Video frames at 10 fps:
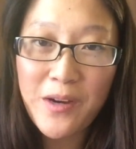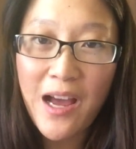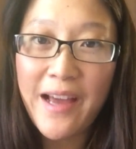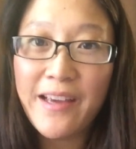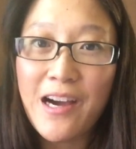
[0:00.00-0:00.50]
when
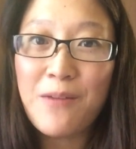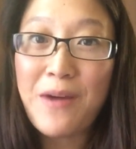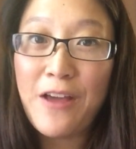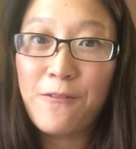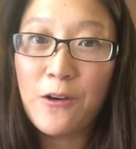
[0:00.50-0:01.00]
I got
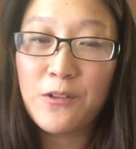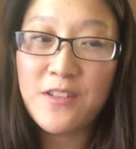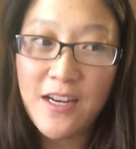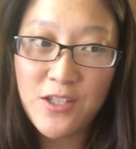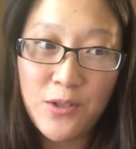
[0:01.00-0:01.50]
my
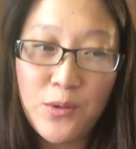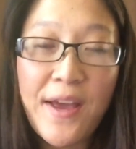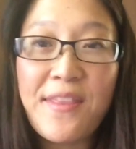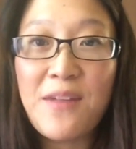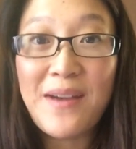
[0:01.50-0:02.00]
first tattoo
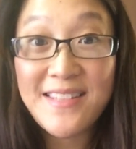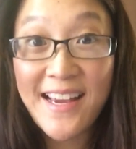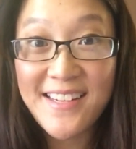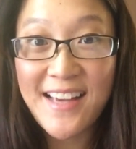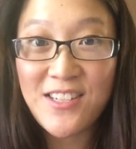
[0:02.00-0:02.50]
and then my
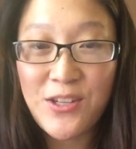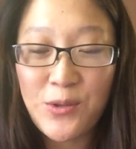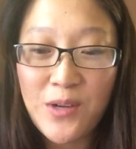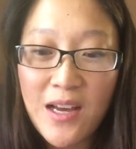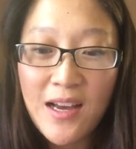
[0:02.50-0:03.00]
second tattoo,